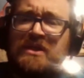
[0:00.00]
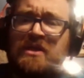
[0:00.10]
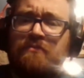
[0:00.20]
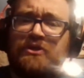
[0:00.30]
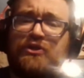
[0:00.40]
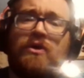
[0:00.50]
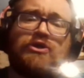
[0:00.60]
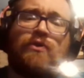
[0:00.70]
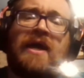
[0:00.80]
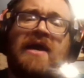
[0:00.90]
But you also
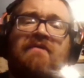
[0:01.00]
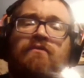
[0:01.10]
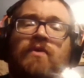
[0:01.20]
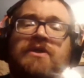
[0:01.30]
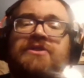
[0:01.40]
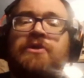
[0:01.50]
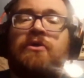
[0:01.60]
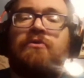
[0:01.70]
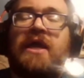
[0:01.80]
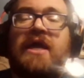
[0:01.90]
have what's known
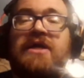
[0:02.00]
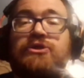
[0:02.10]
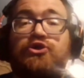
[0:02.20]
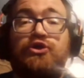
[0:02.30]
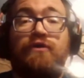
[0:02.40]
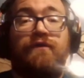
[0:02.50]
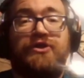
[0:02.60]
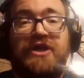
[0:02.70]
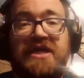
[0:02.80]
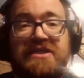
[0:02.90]
as
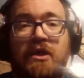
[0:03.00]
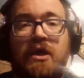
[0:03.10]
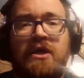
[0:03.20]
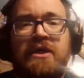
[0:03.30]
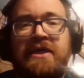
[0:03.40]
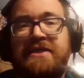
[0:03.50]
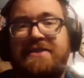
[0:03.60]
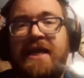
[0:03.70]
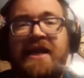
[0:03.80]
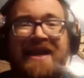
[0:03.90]
Duverger's law. It's not
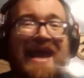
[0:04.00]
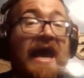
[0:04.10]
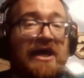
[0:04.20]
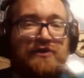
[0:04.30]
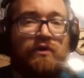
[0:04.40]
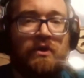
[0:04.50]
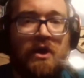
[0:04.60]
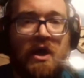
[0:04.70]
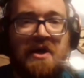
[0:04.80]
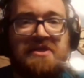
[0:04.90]
an actual law,
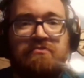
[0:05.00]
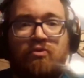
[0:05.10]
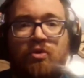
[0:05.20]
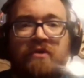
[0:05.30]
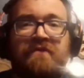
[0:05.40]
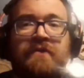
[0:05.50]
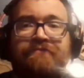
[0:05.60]
it's more of an